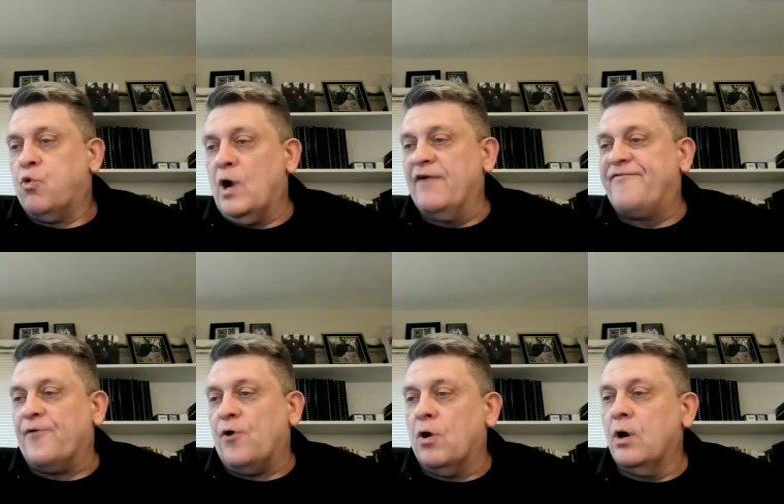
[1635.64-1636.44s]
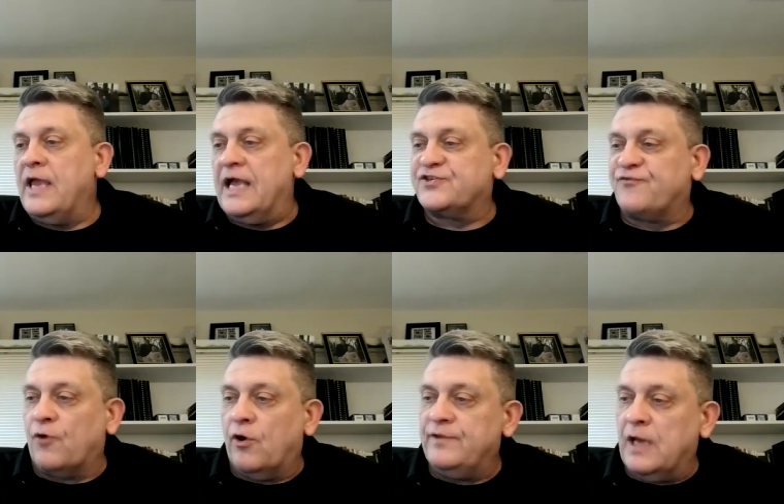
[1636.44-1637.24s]
Wherefore,
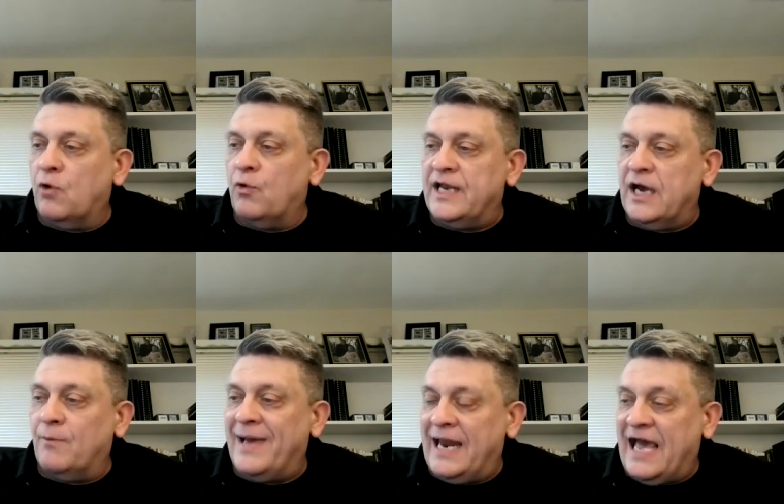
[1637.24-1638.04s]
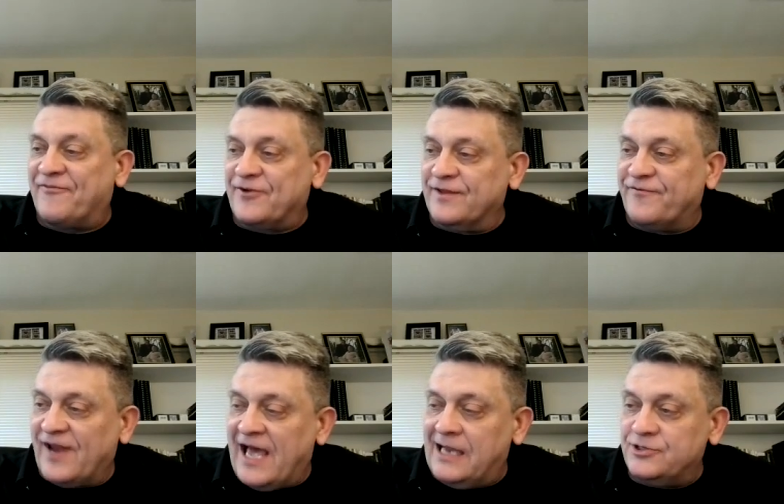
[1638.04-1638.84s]
henceforth, know we no man after the
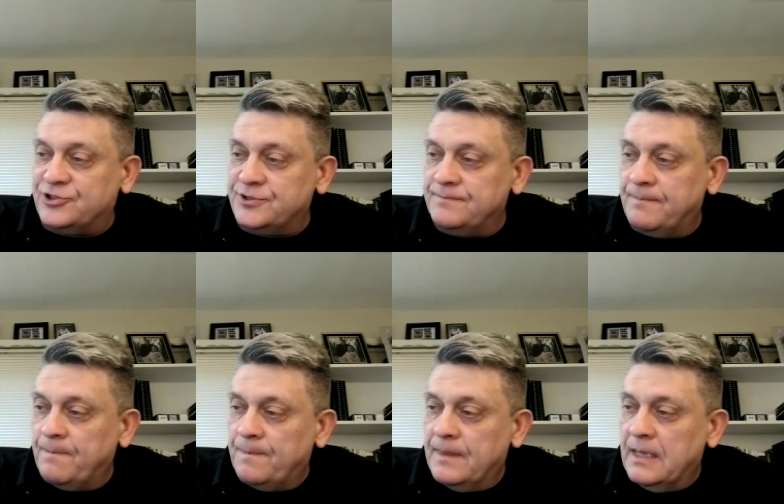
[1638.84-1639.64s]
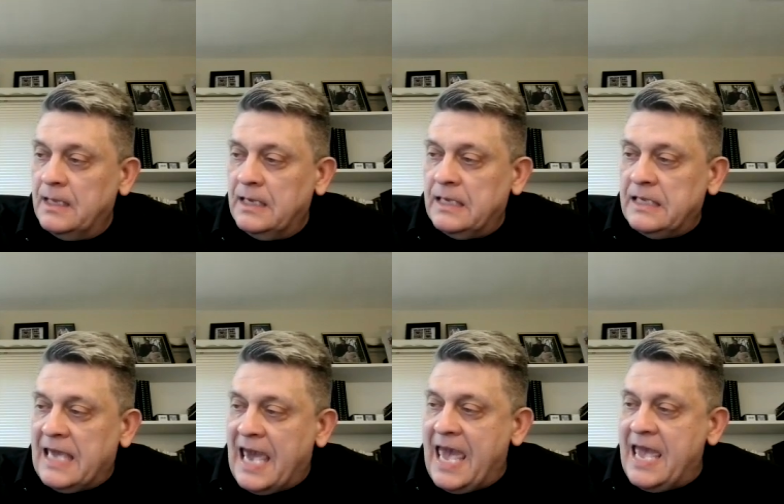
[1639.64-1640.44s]
flesh.
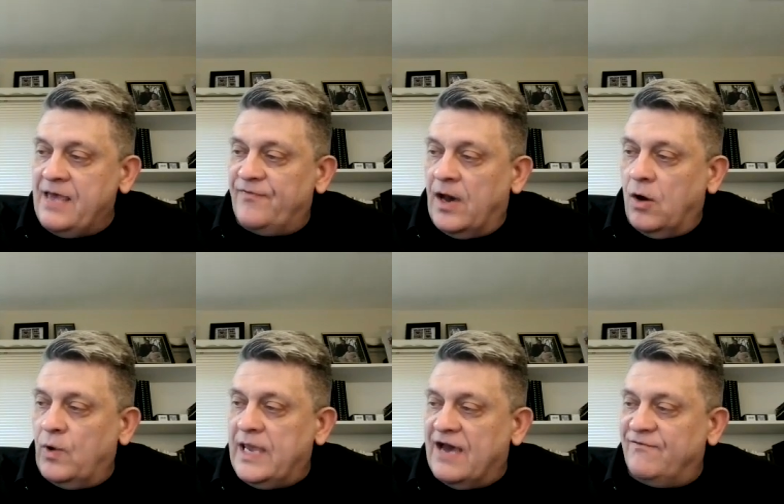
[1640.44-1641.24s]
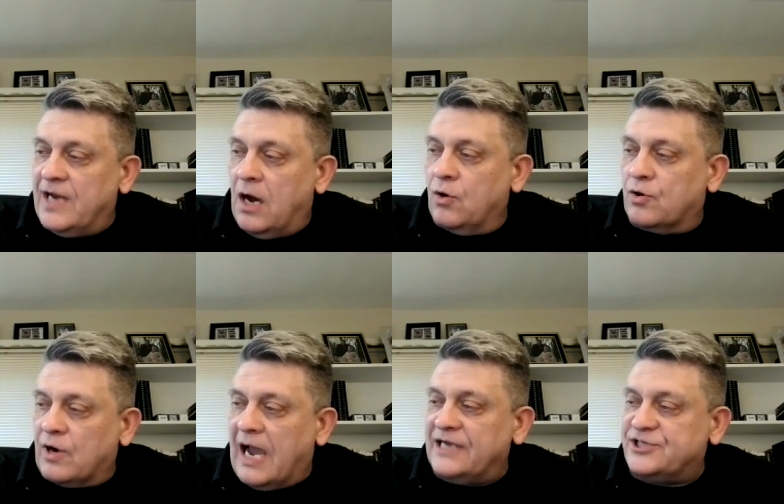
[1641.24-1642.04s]
Yea, though we have known
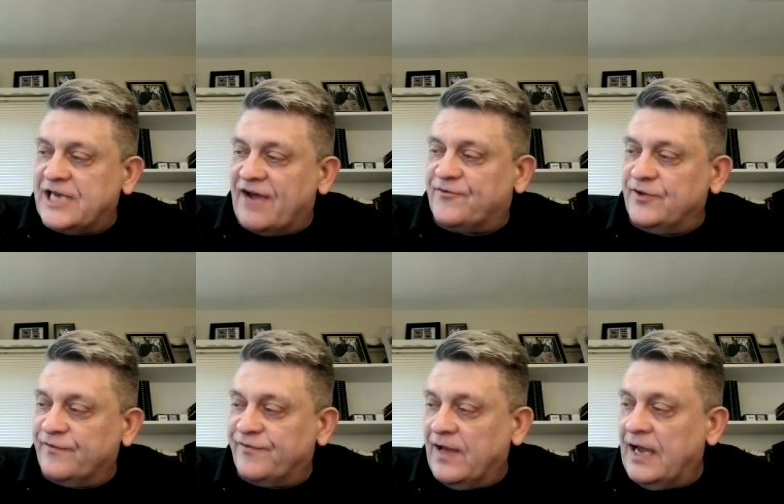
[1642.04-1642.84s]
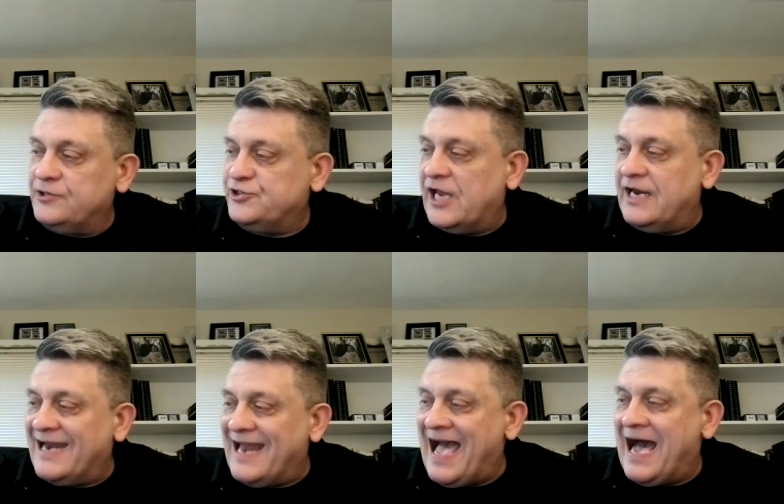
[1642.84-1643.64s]
Christ after the flesh,
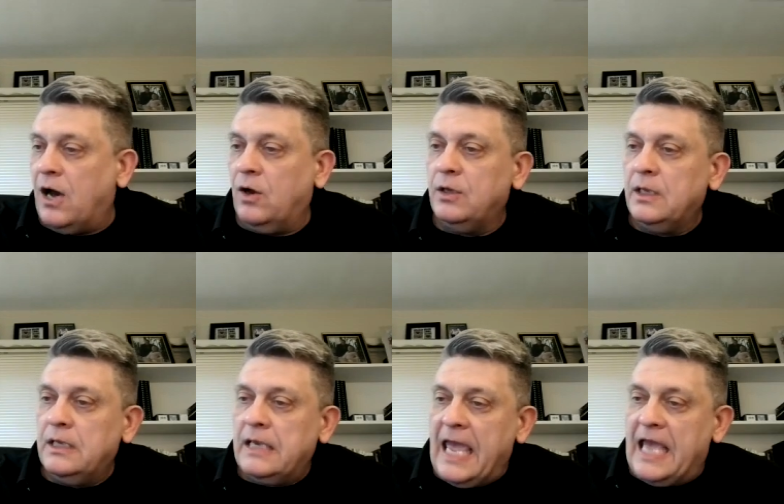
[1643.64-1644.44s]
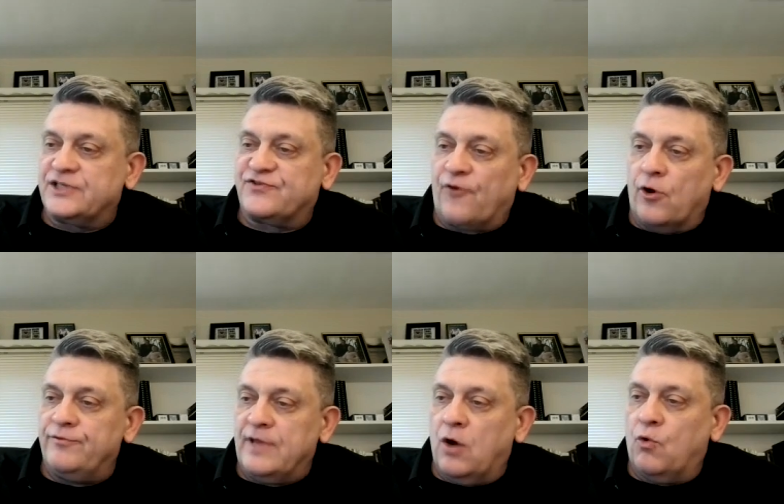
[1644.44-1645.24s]
yet now,
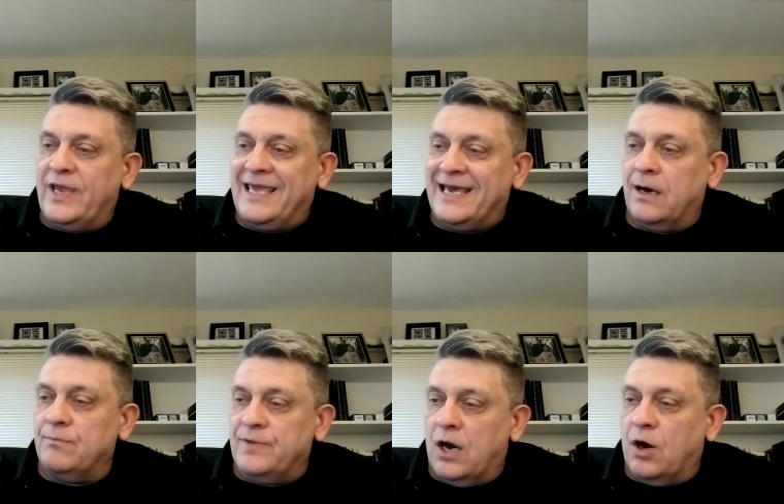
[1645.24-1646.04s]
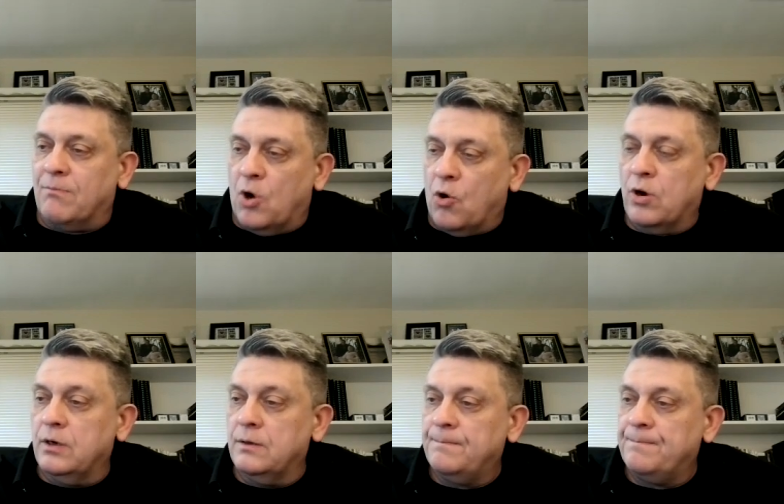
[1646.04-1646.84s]
henceforth, know we him no more.